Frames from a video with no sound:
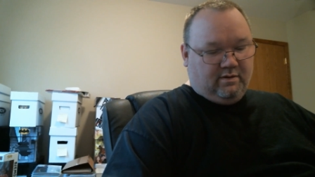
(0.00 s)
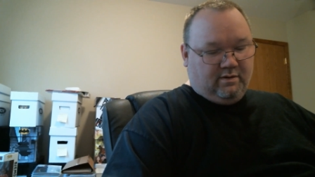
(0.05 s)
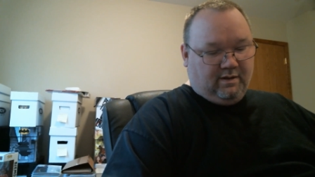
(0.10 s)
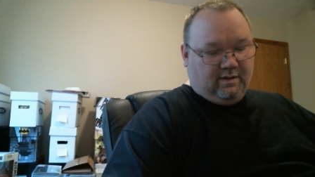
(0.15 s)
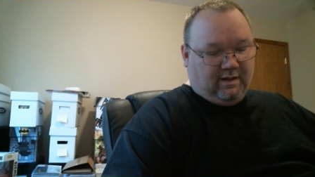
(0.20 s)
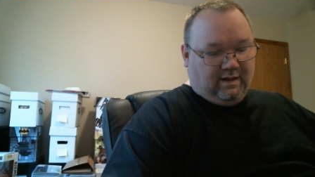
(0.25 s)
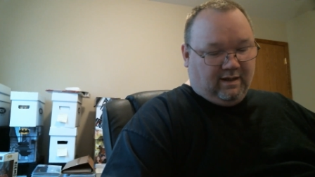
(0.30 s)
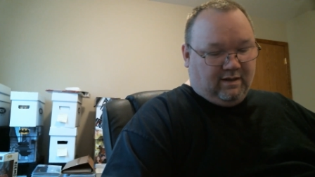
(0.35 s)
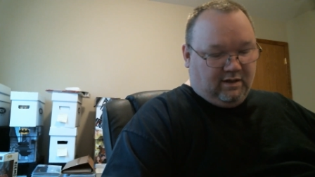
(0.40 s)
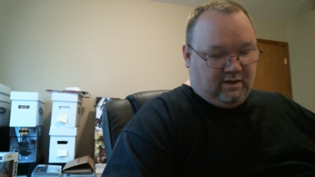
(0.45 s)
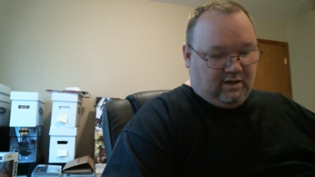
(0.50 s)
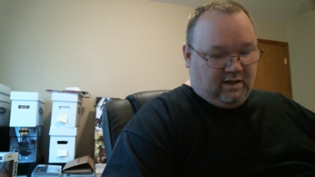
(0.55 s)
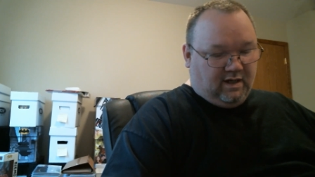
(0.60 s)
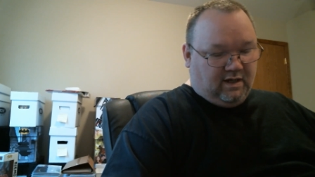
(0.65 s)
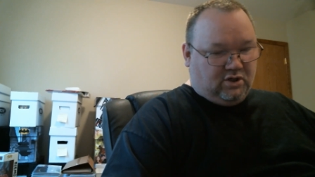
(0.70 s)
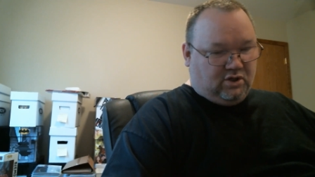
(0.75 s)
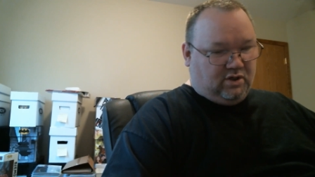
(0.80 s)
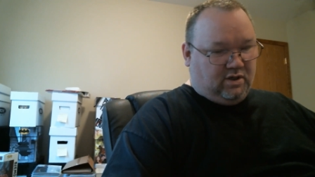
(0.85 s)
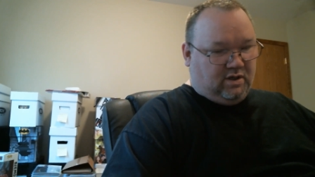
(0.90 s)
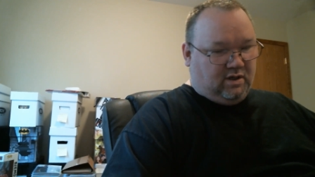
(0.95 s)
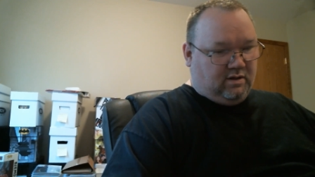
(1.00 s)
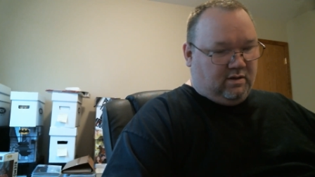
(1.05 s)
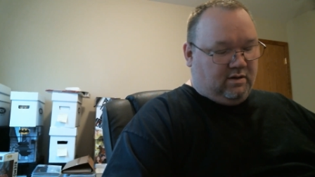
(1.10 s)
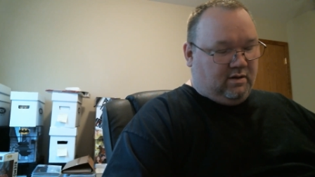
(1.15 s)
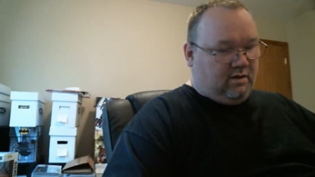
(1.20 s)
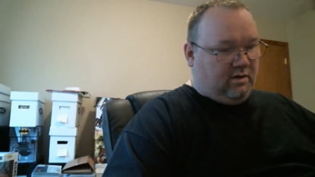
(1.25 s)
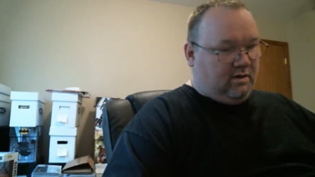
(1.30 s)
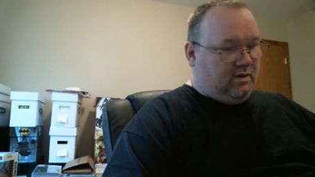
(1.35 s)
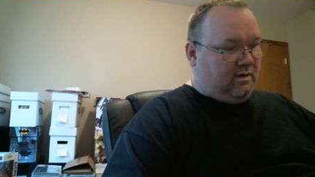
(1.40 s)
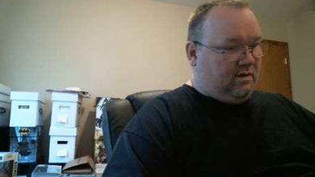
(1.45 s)
condition.
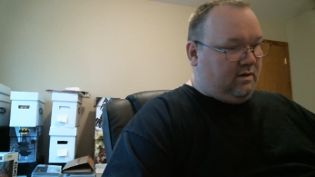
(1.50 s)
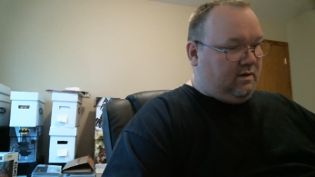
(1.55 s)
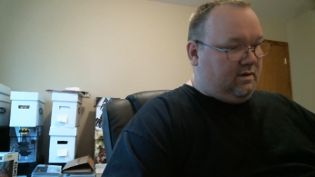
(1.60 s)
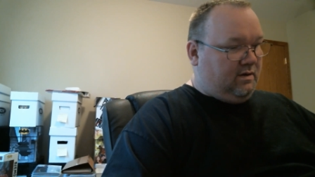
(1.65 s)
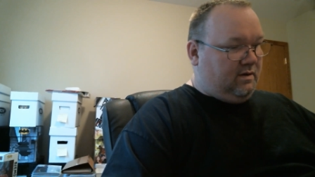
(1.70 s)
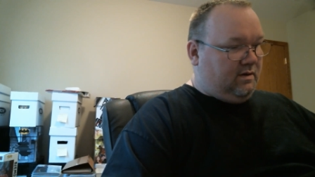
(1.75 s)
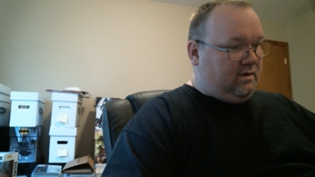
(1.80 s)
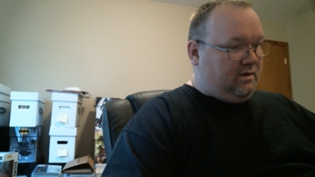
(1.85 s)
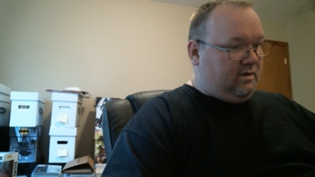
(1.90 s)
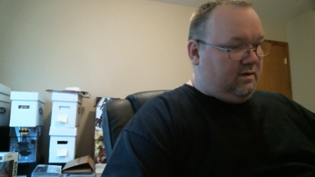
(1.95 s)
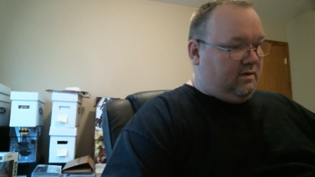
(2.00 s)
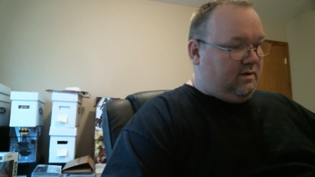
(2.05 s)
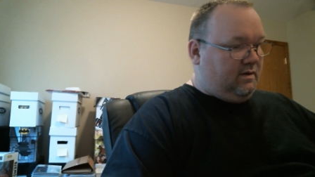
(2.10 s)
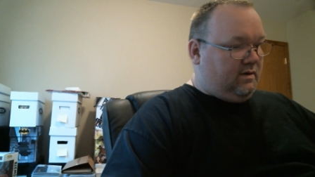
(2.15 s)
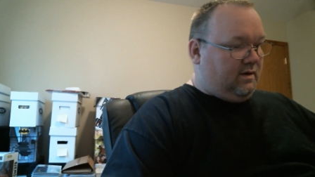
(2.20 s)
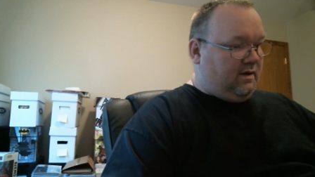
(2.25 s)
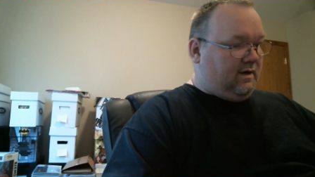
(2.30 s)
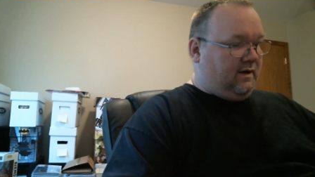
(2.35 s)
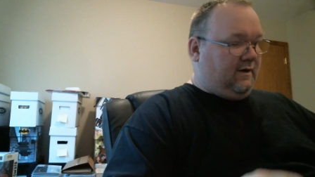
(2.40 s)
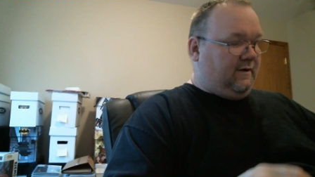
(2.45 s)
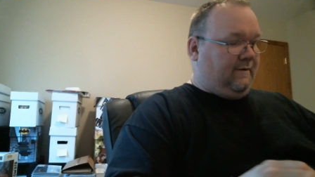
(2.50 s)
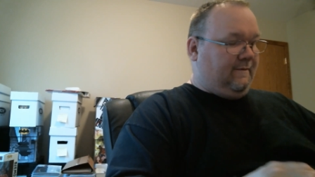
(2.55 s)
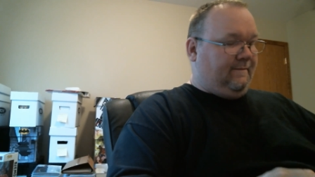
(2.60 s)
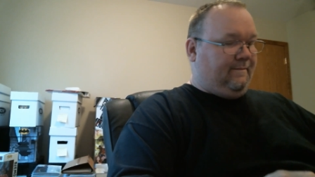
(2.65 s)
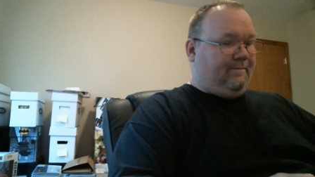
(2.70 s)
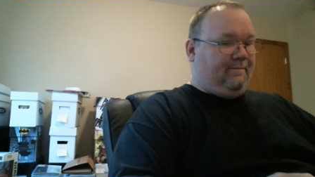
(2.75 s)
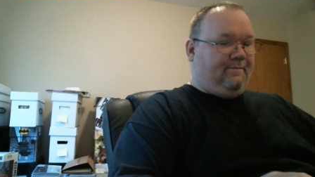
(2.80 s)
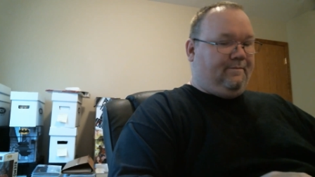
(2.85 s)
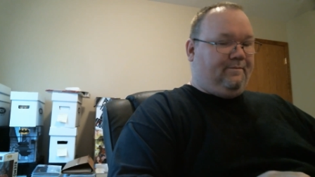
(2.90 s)
Um,